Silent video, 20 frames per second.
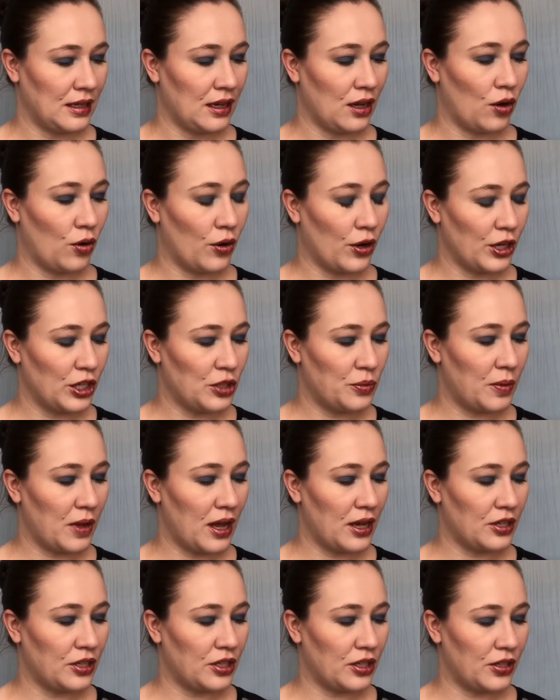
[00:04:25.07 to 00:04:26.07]
orange
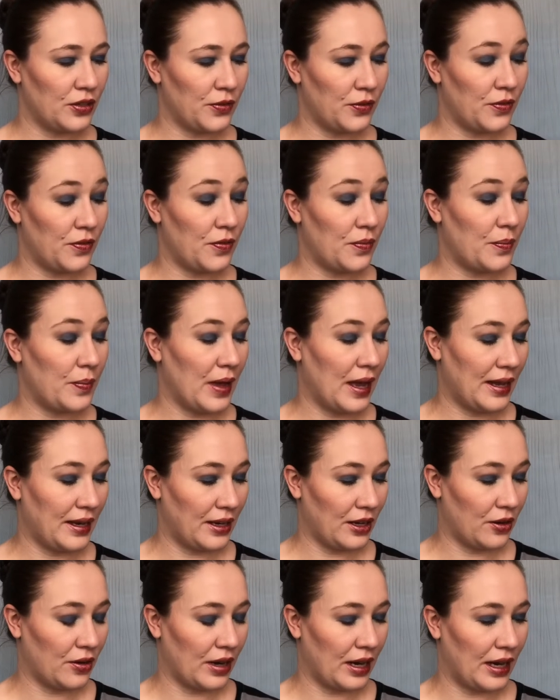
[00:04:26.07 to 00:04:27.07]
blush,
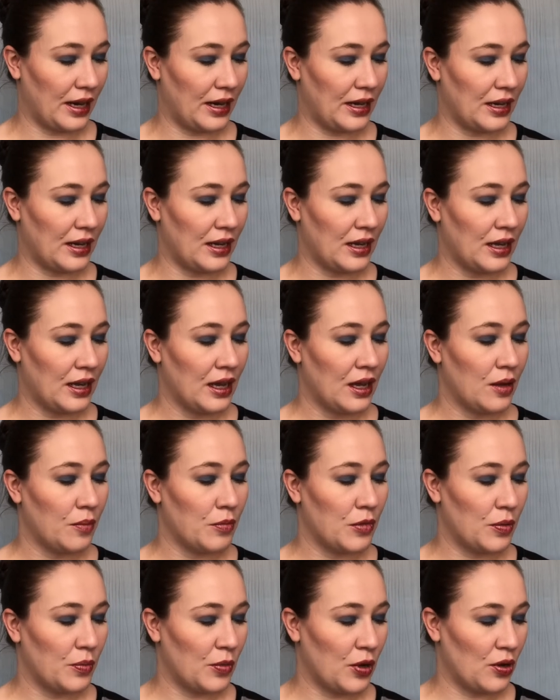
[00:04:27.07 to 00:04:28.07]
petitgrain,
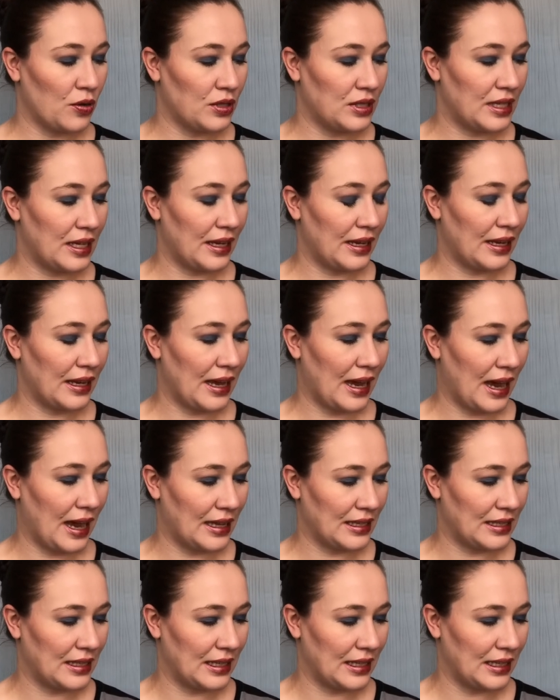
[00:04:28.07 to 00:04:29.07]
mimosa, and
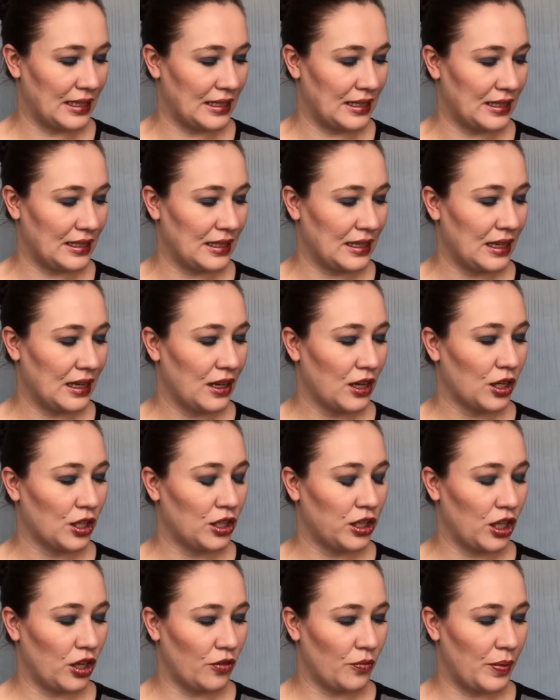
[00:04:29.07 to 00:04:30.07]
cassis
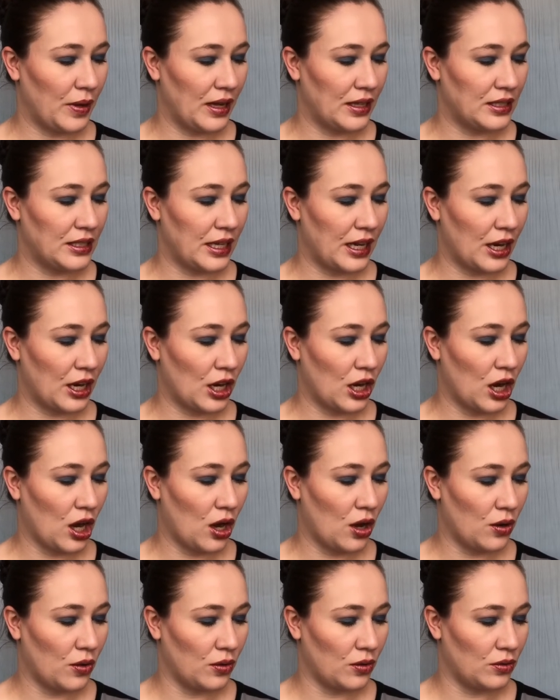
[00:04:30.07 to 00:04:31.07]
clove buds and
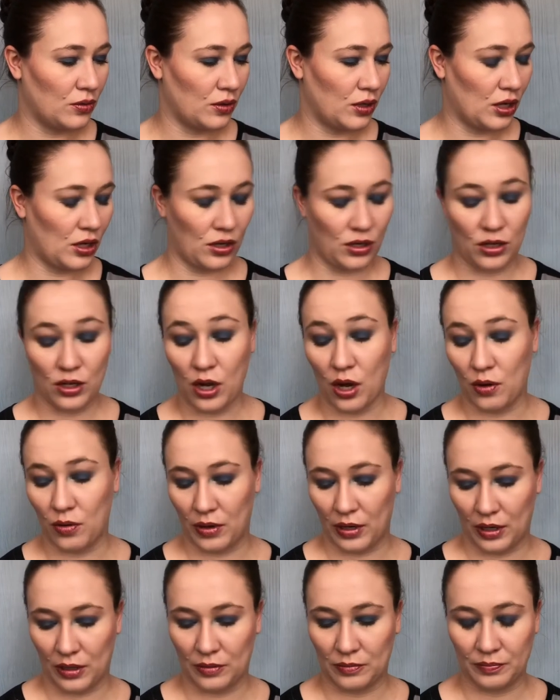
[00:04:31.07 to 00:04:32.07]
co
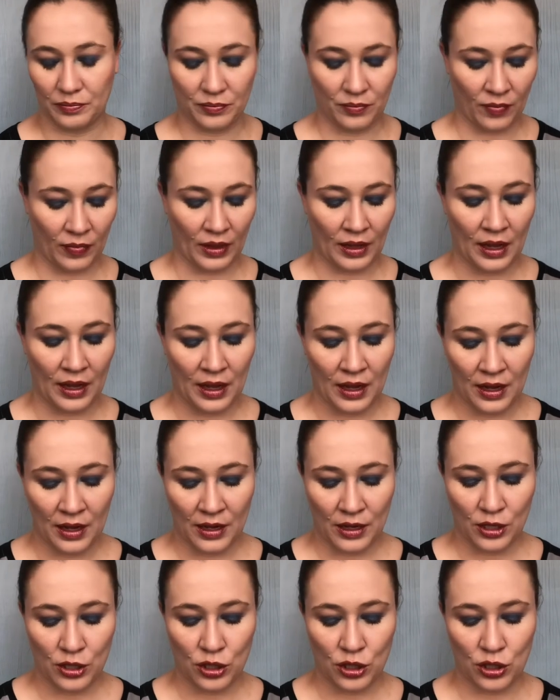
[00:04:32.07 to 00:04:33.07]
cocoa.
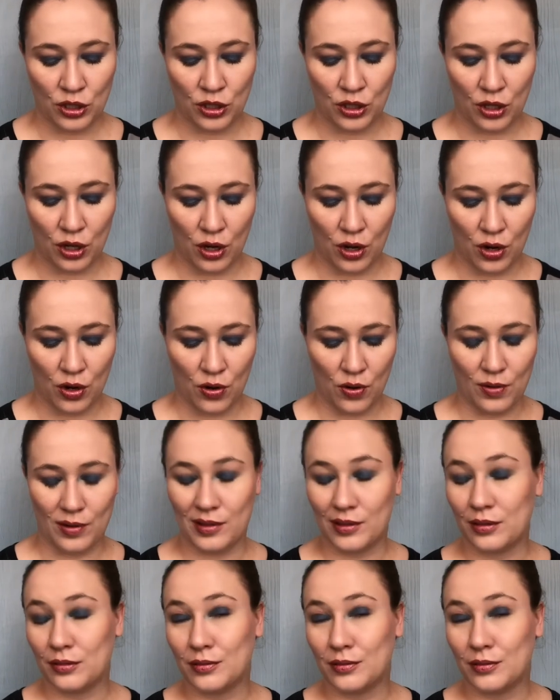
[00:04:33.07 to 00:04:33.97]
So